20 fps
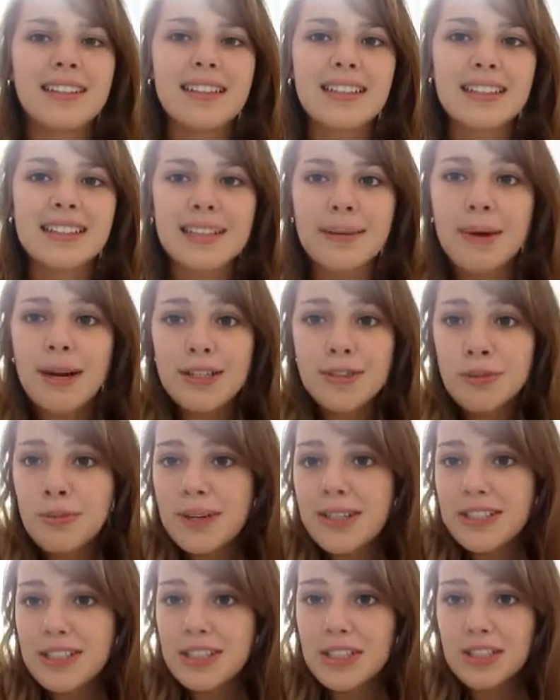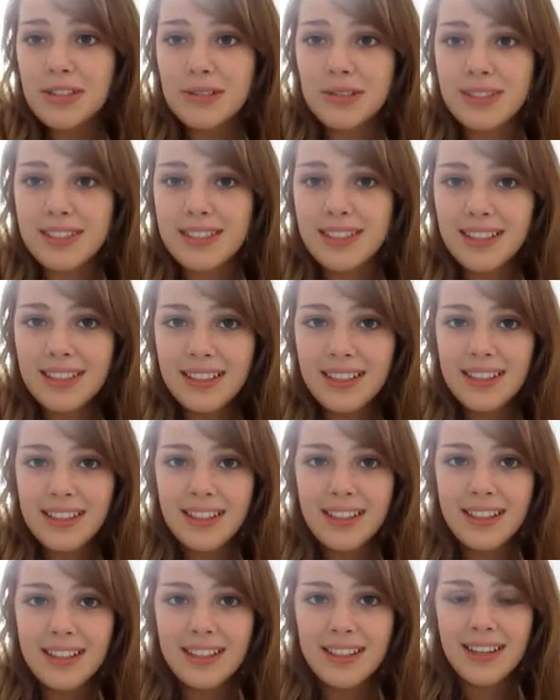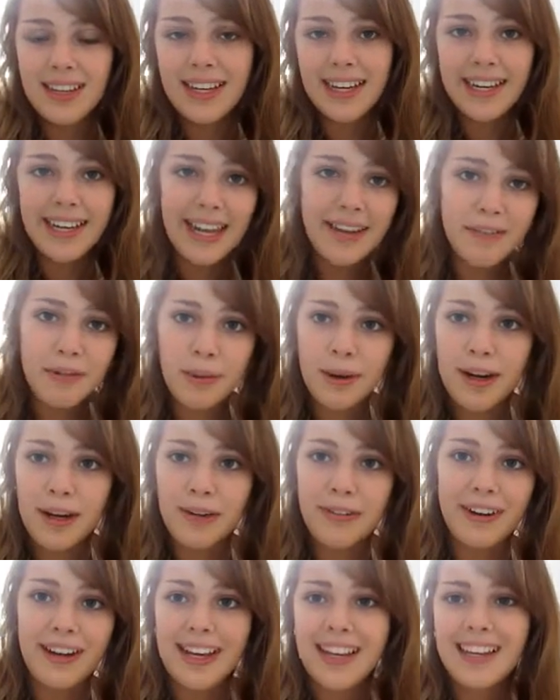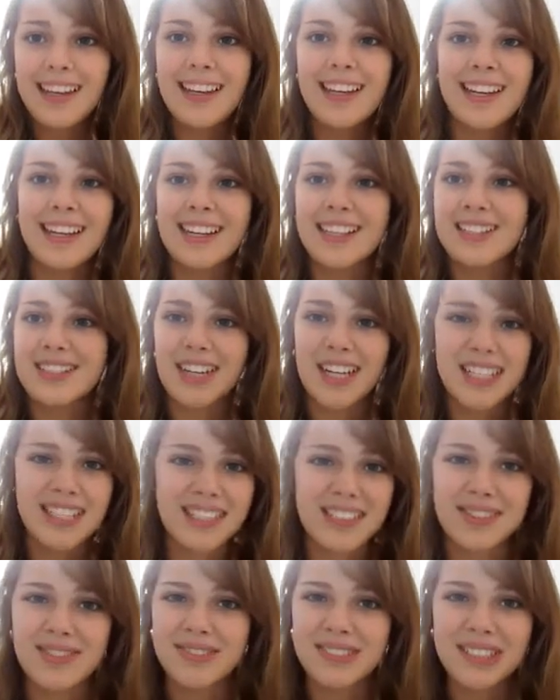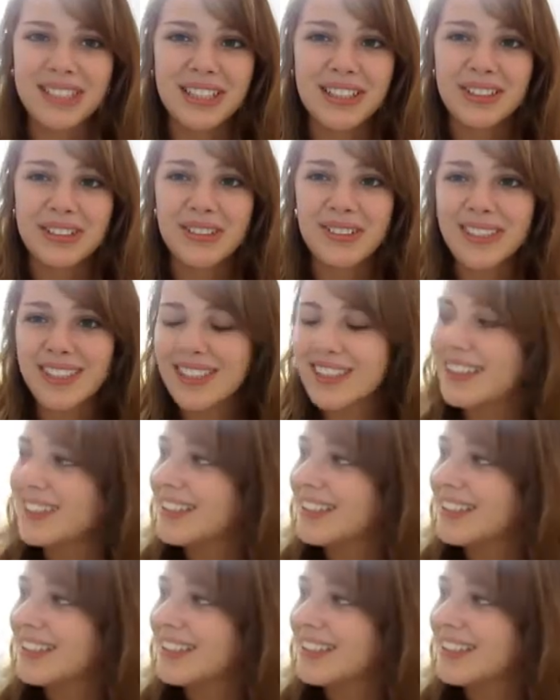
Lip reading: Because I bought two pairs of shoes, and I gave a pair away, and it's awesome, so.